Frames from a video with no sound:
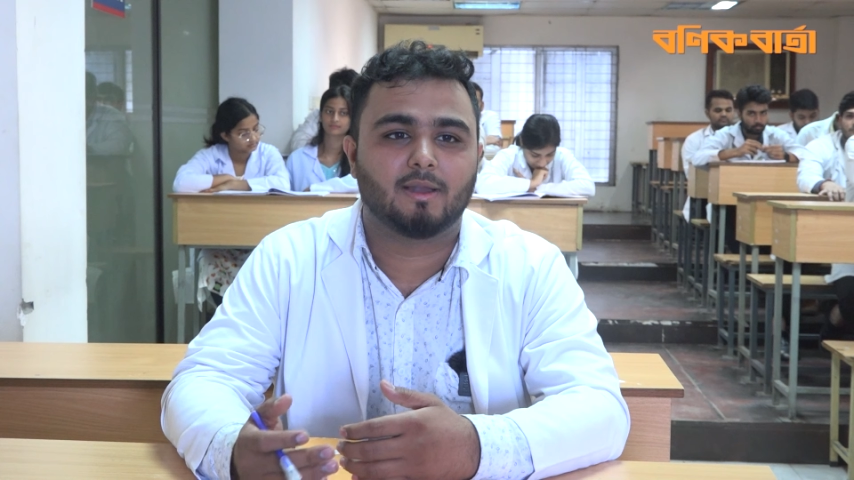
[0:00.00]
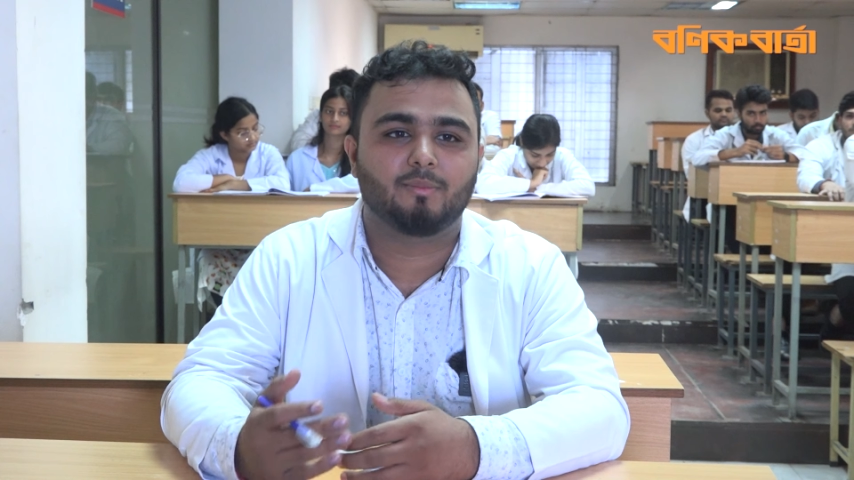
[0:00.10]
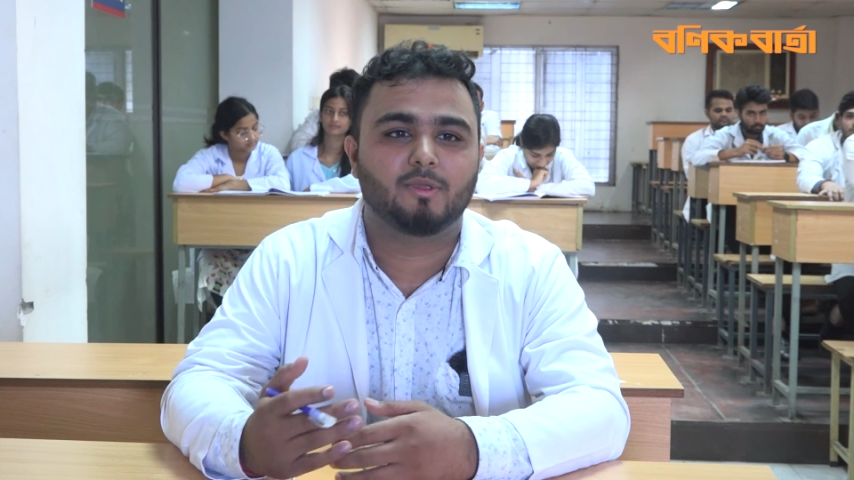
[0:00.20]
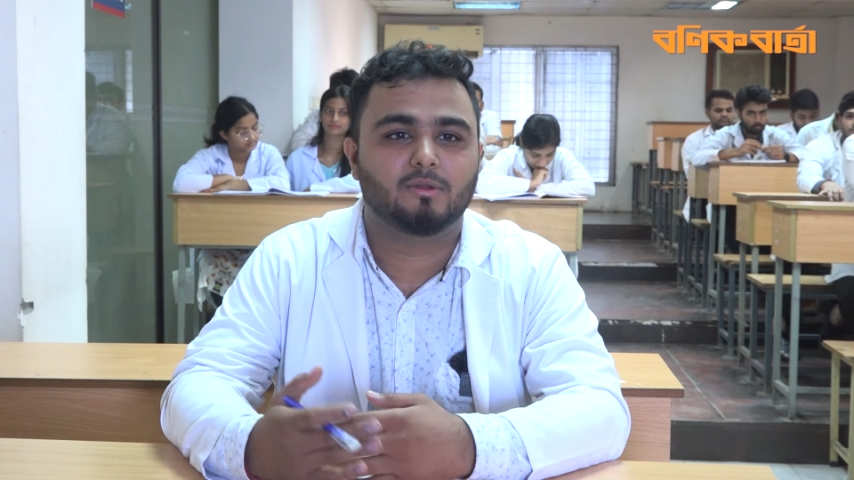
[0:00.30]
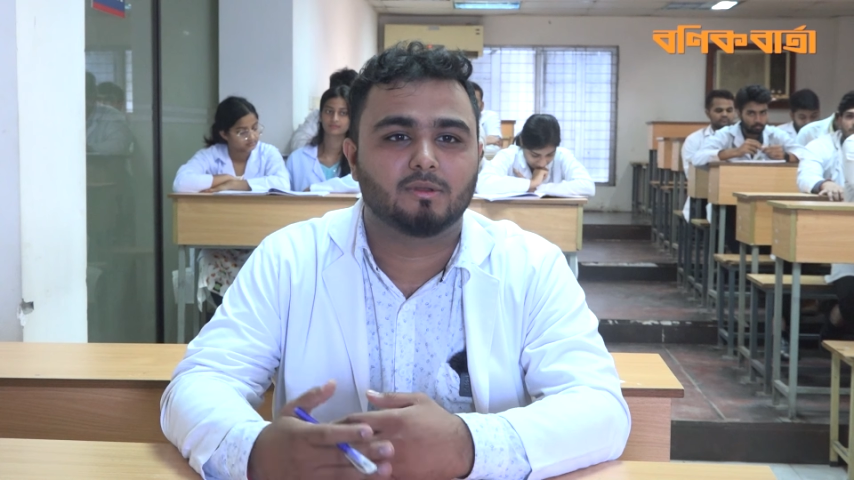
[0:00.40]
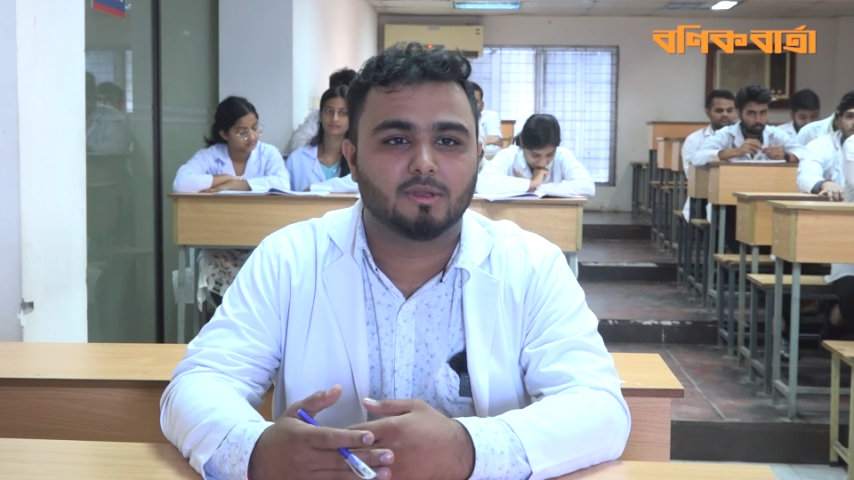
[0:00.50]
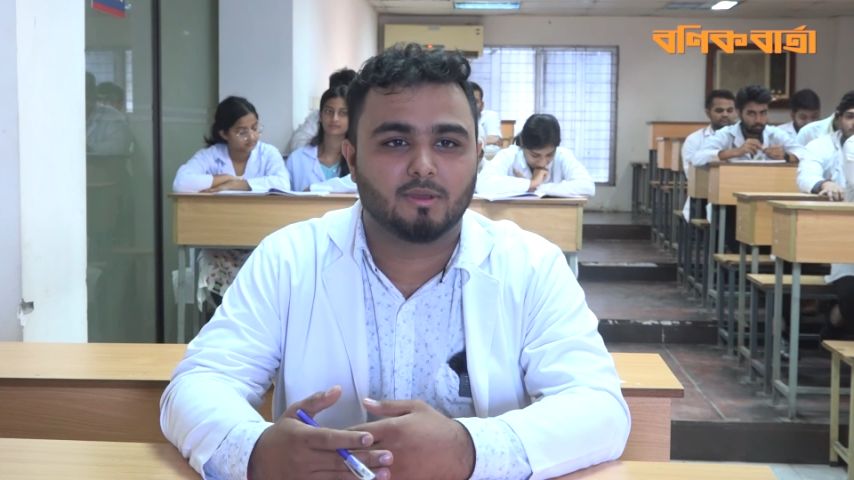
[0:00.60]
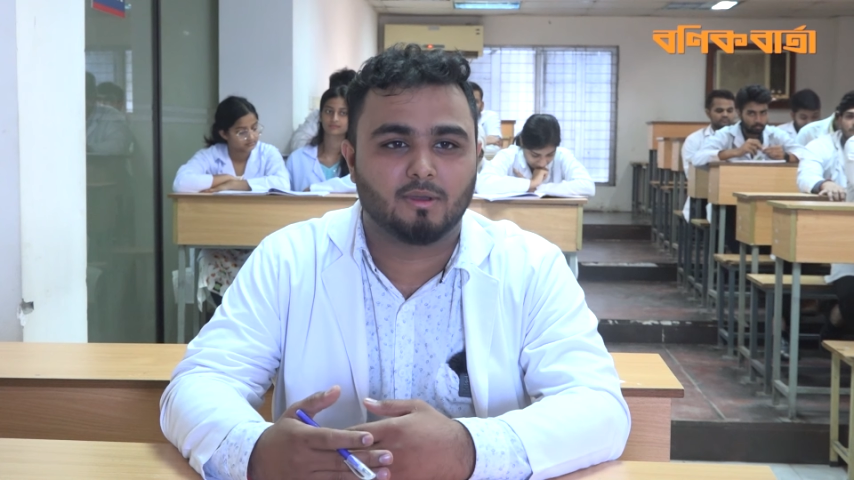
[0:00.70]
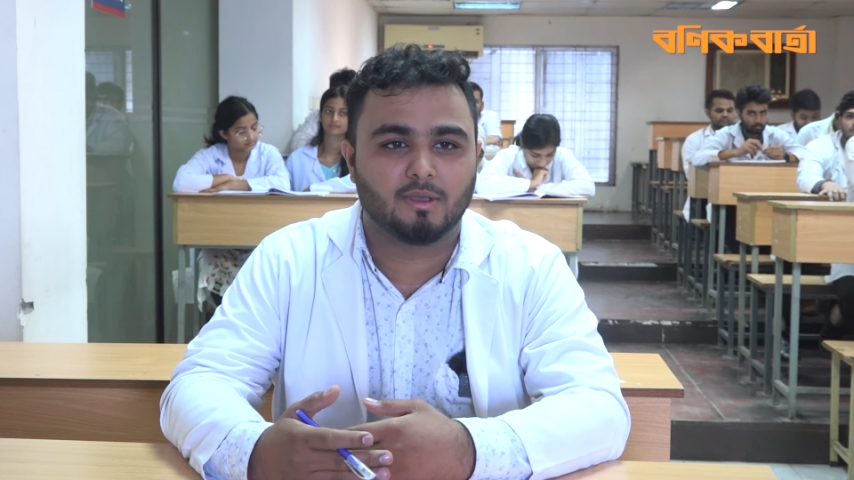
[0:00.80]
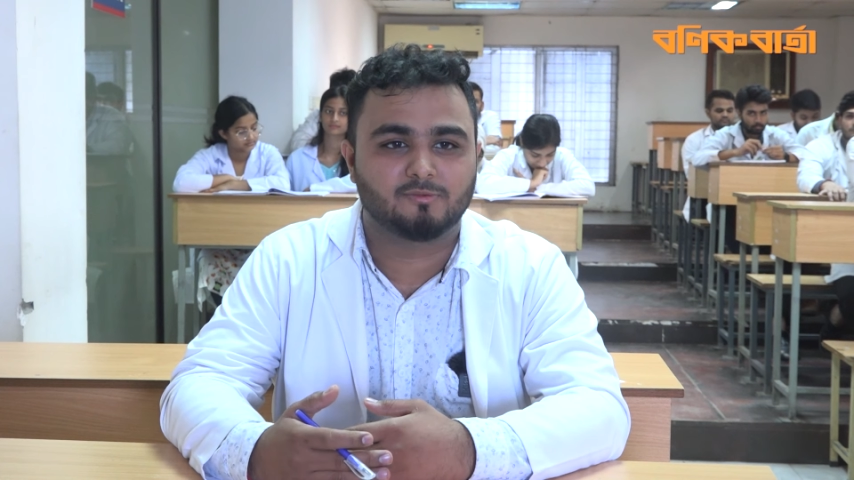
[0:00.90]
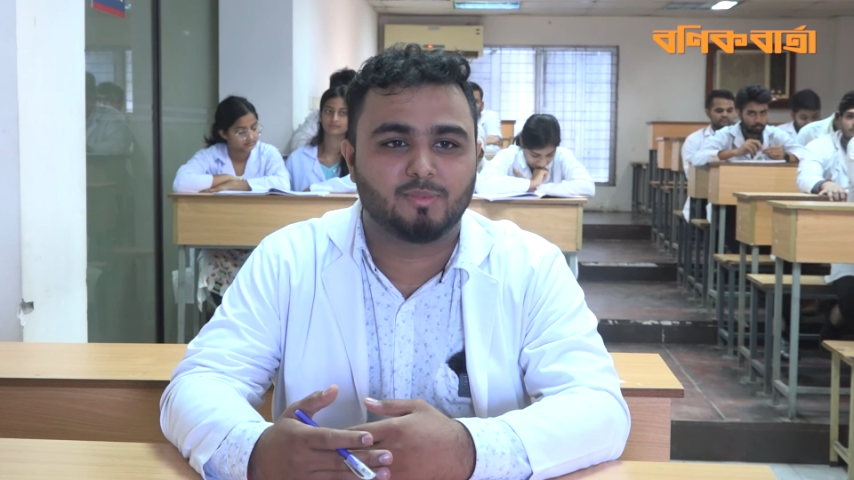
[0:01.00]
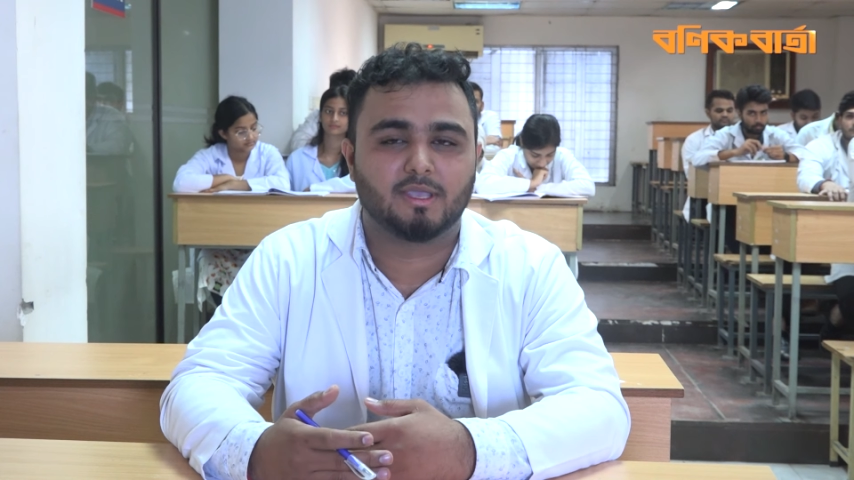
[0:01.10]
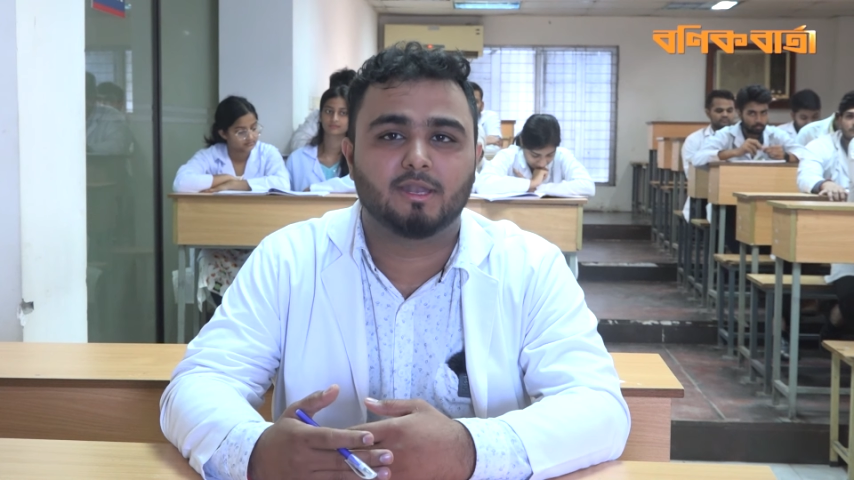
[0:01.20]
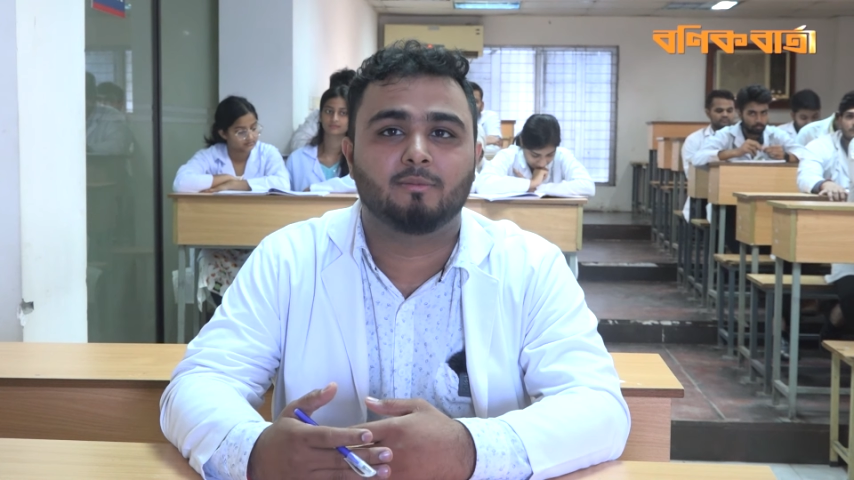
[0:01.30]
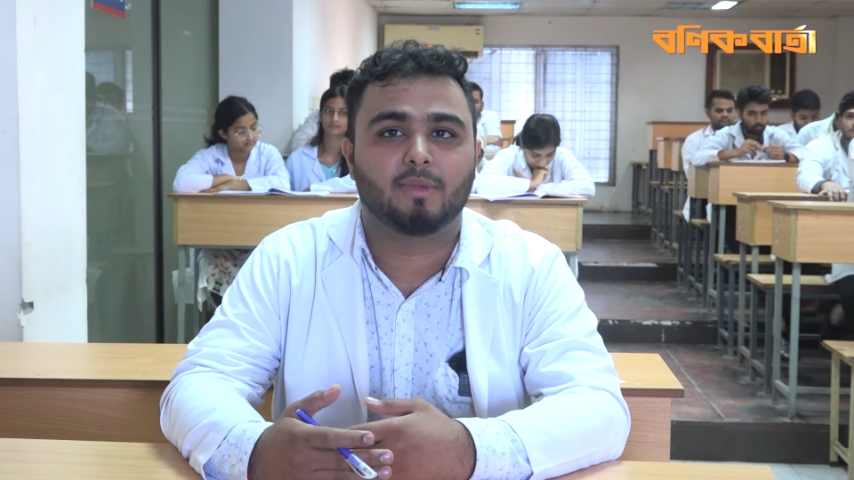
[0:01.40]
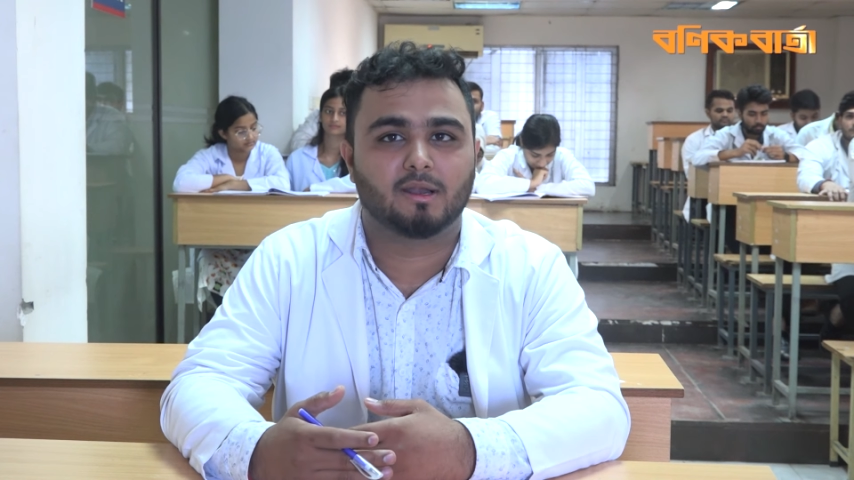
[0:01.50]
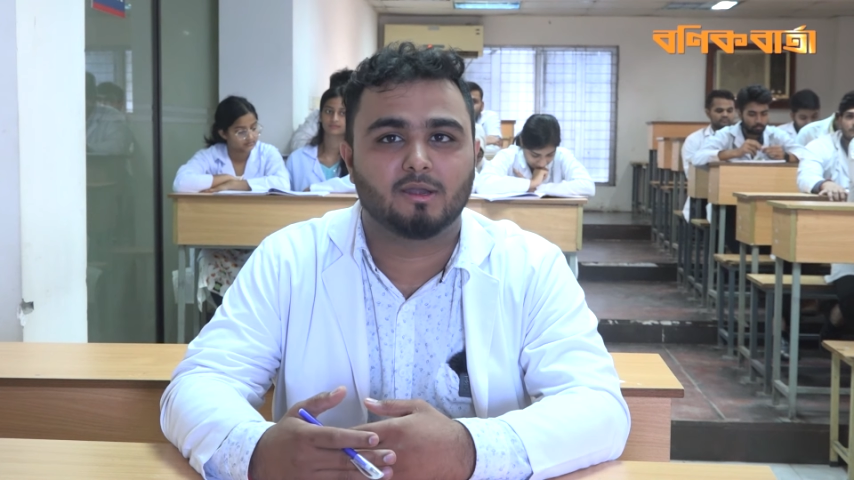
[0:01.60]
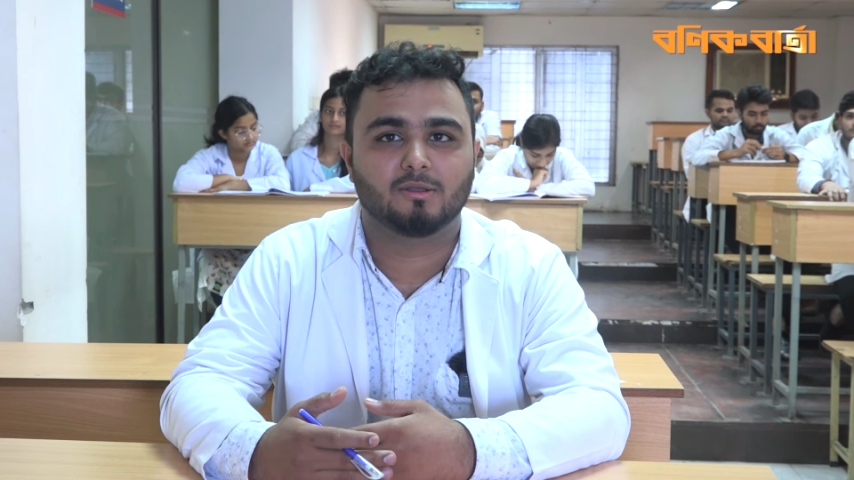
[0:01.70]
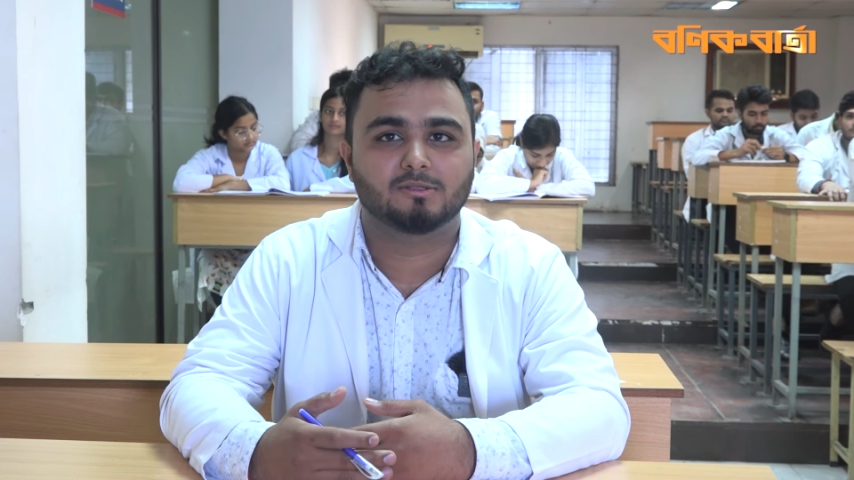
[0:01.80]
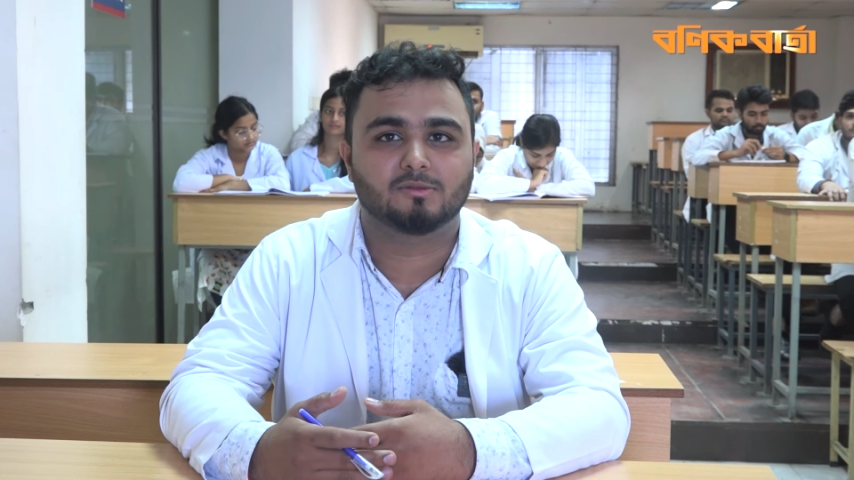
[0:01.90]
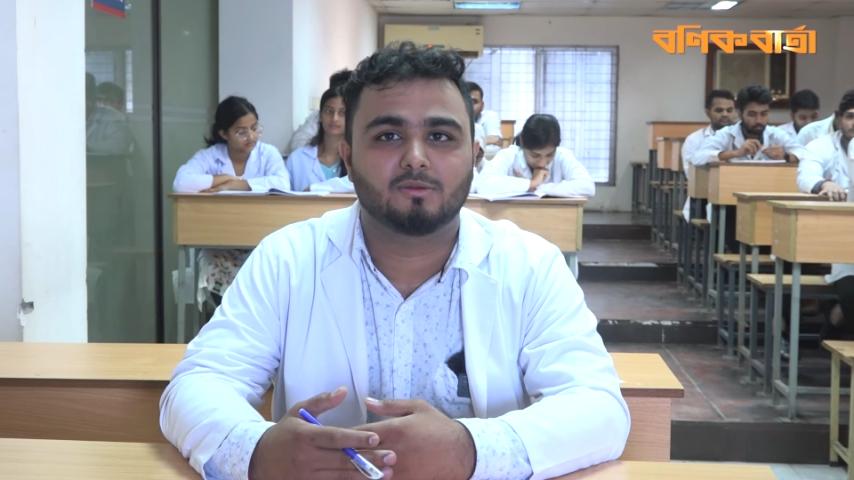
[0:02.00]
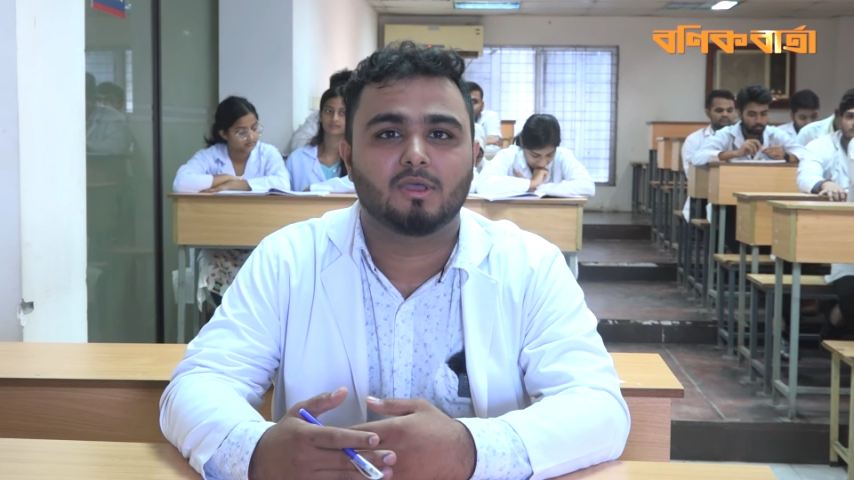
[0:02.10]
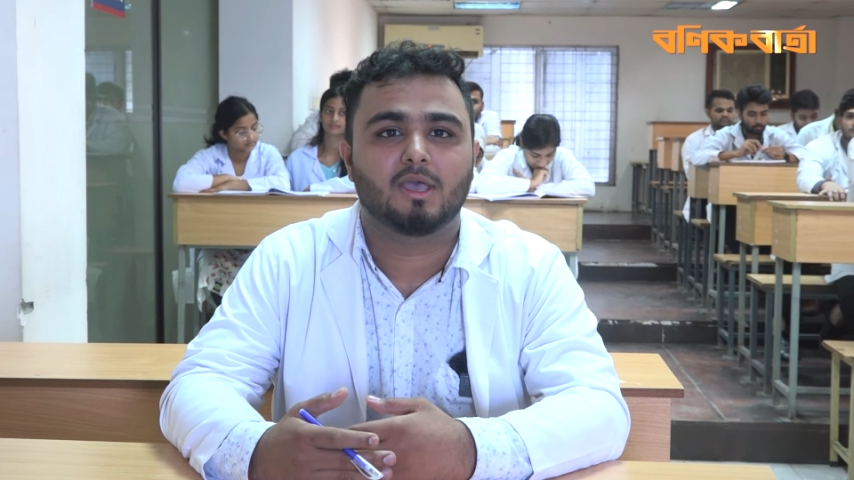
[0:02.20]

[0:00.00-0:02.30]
helped me on speaking in Bangla also.